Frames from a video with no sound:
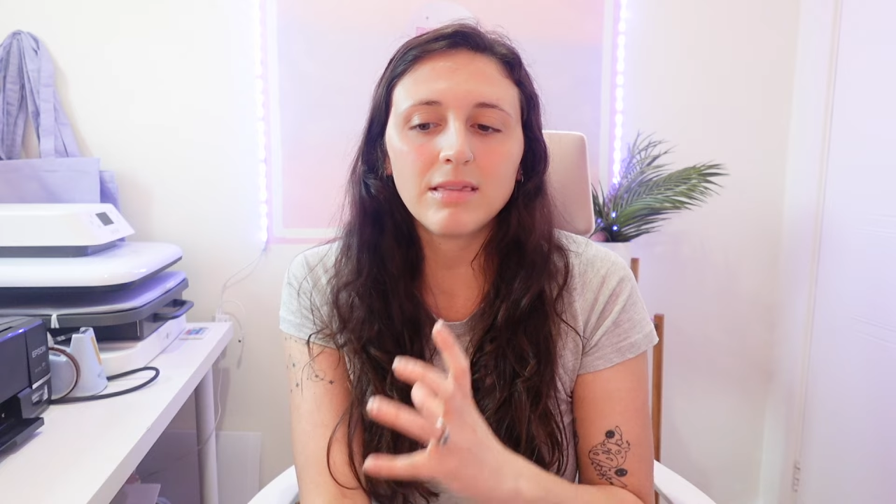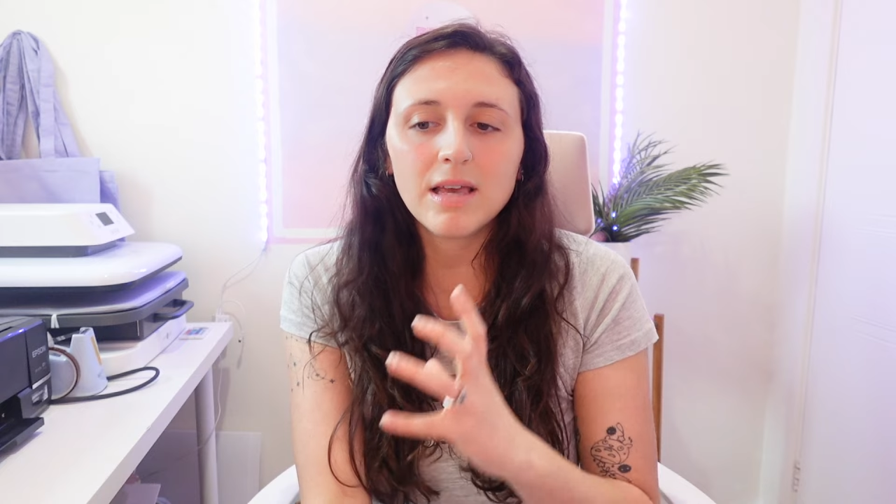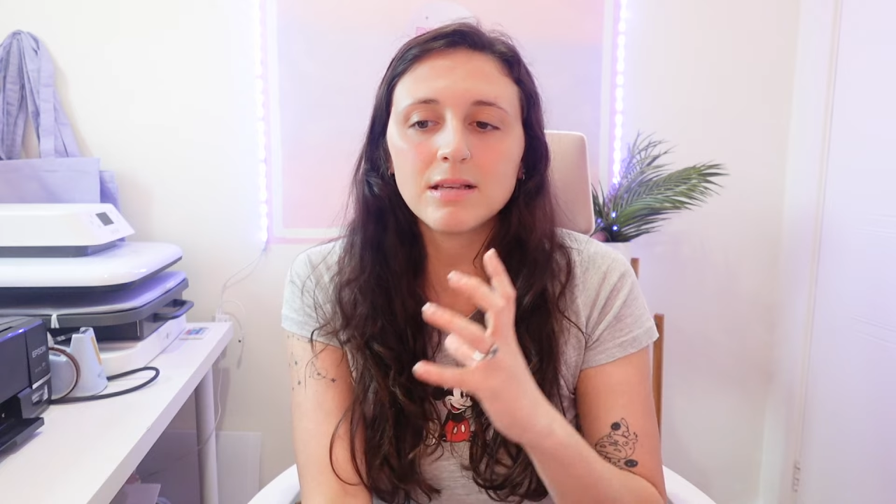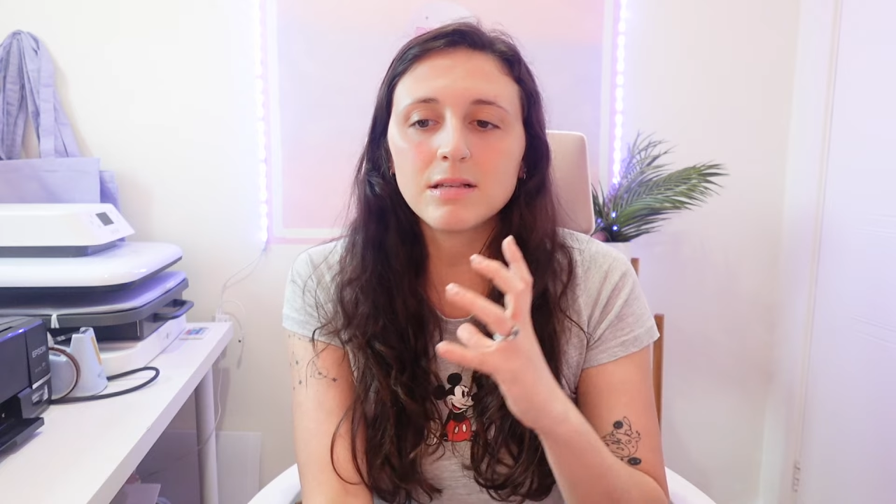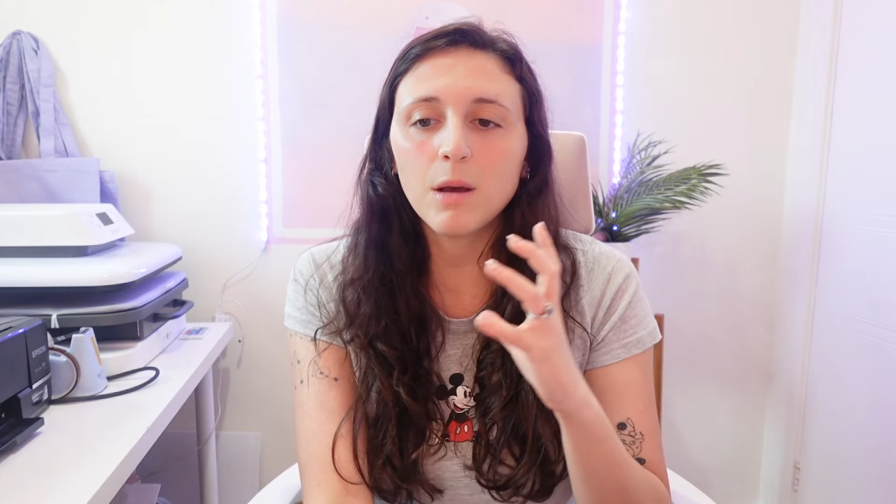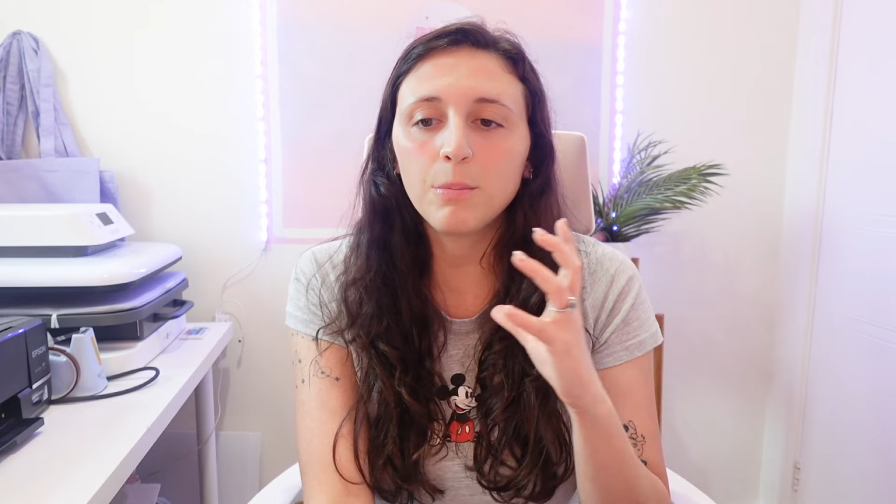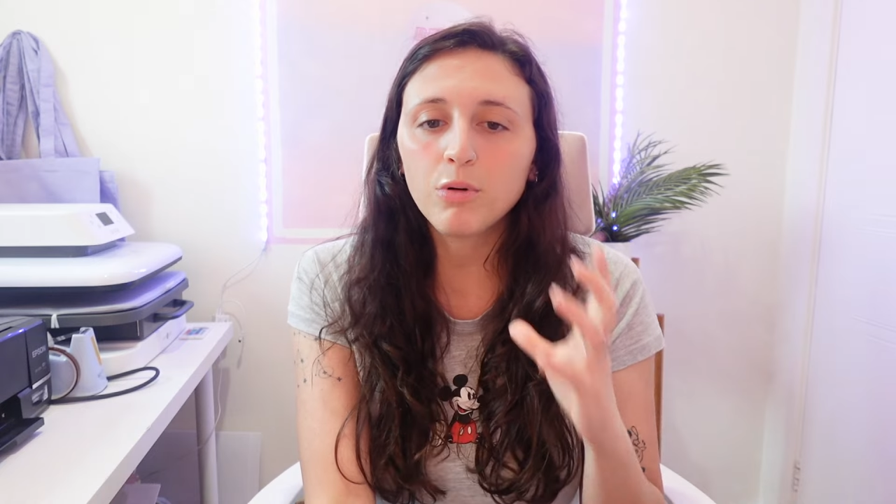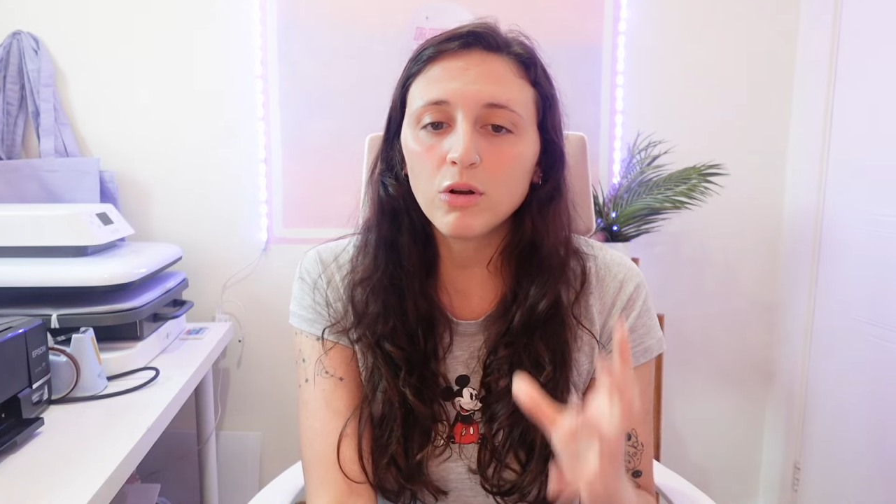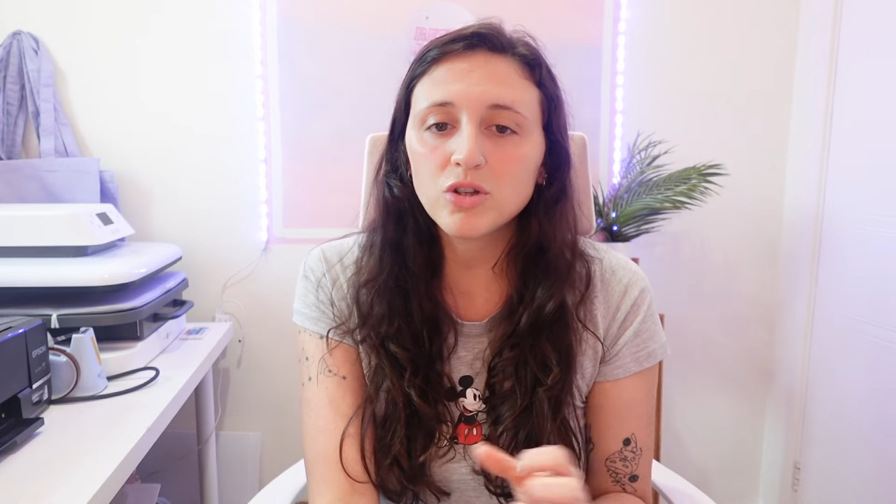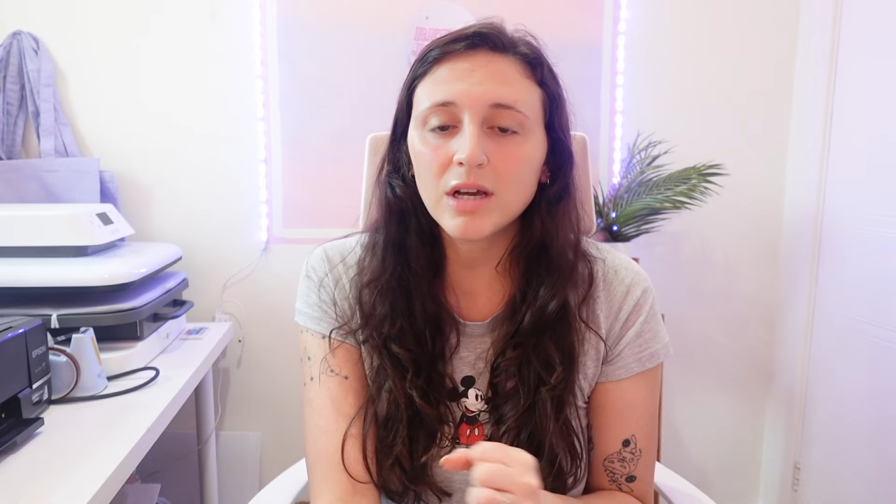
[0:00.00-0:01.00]
there's a
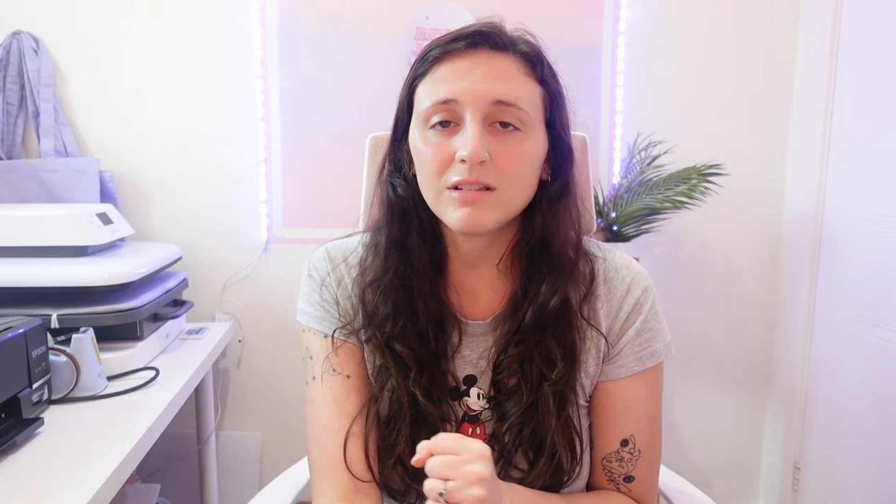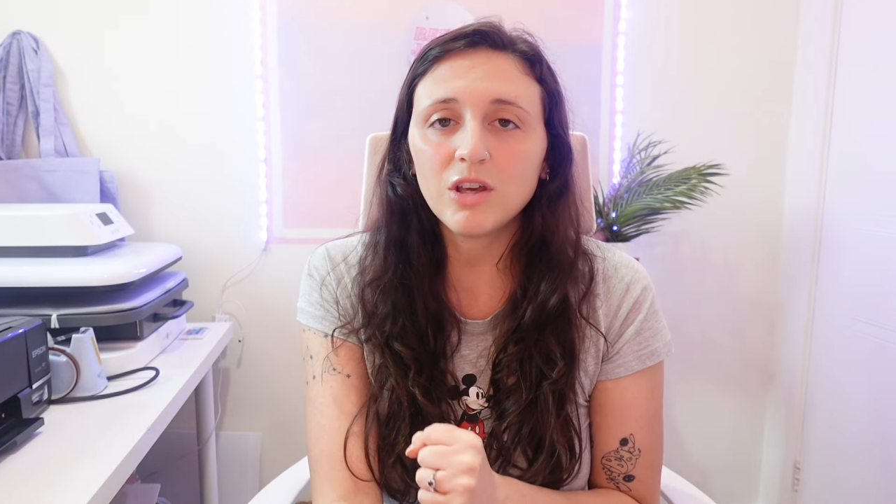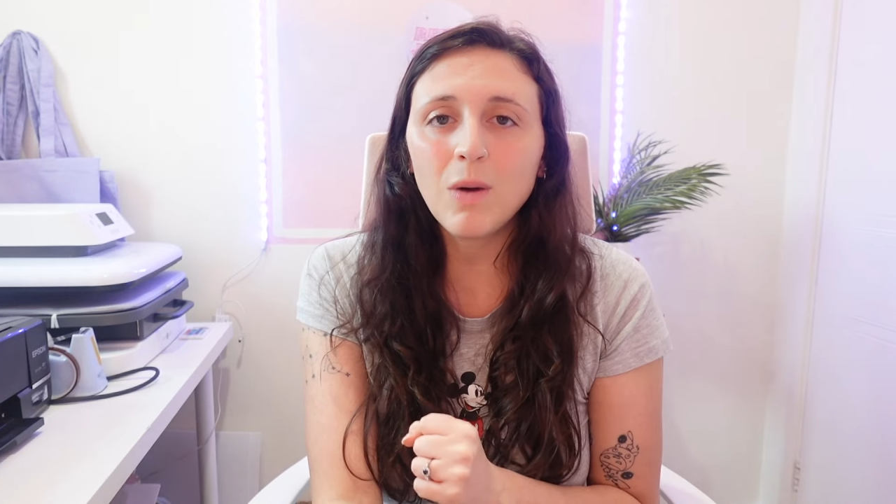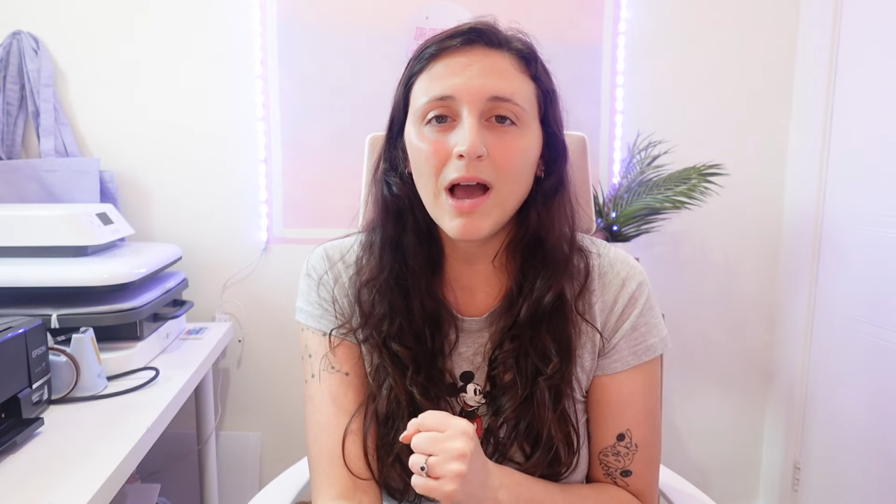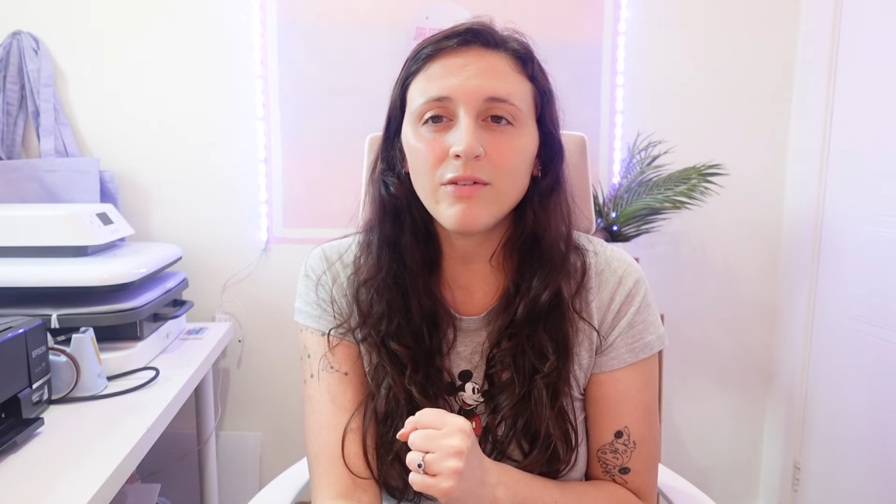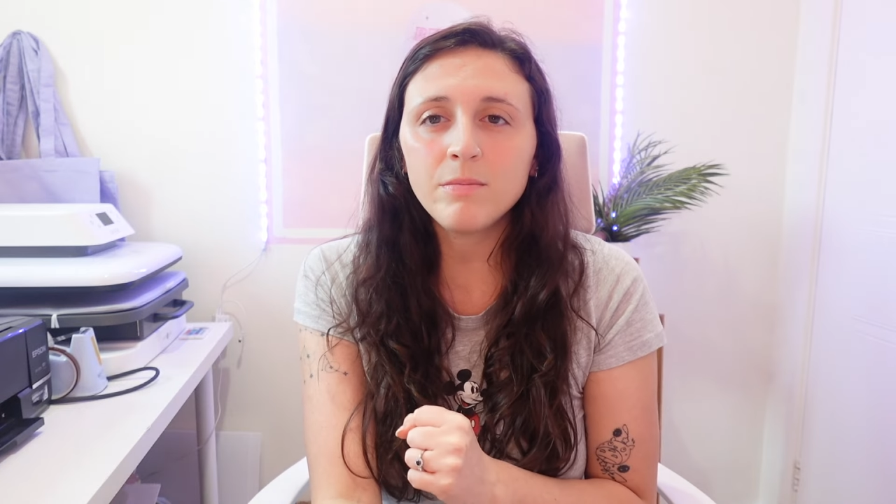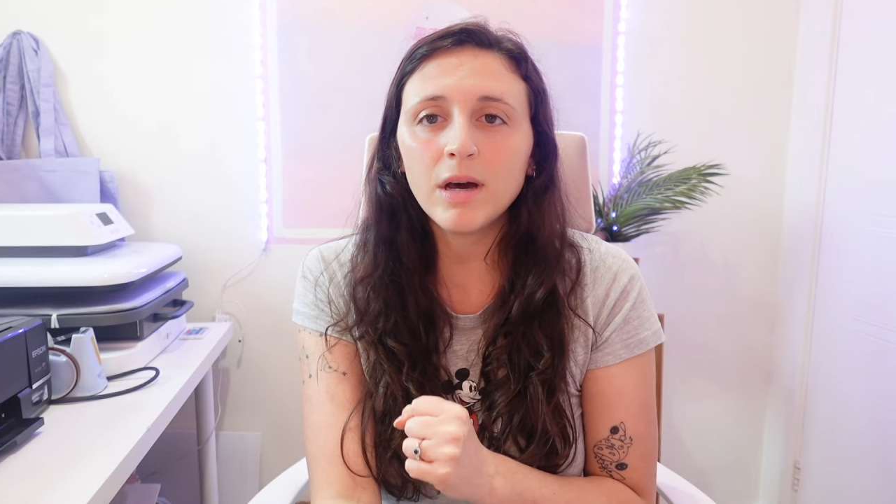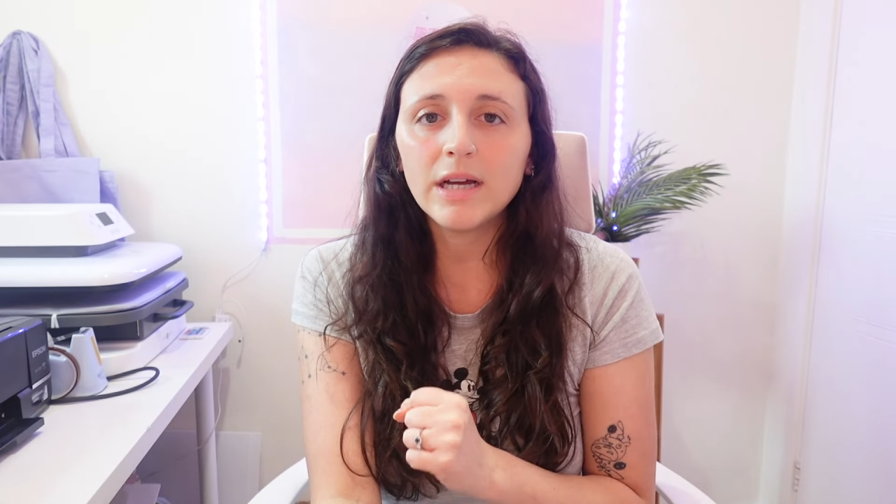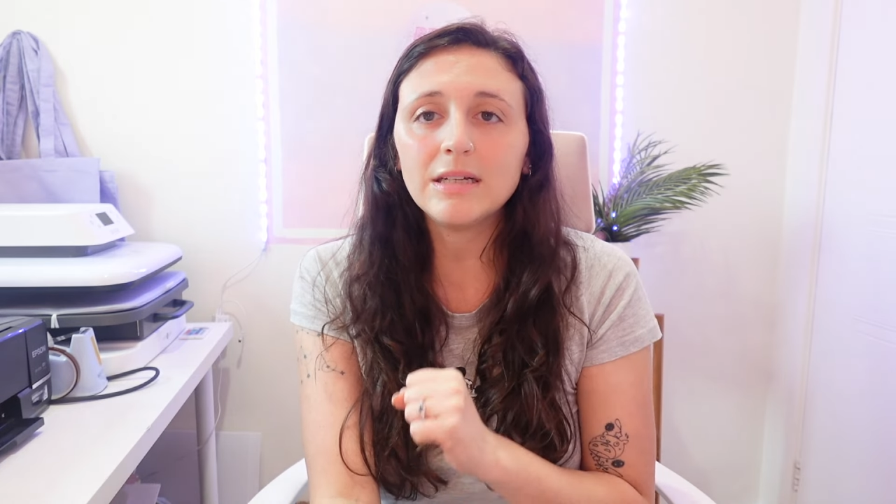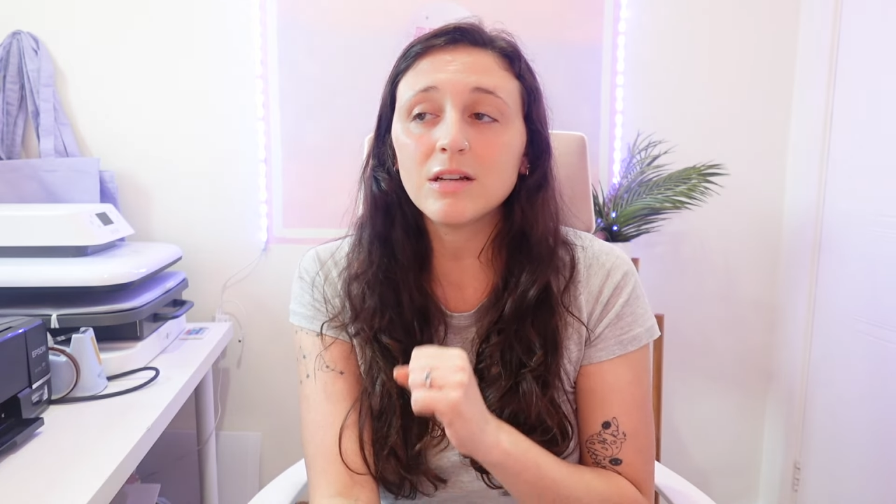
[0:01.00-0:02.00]
project that you have in mind,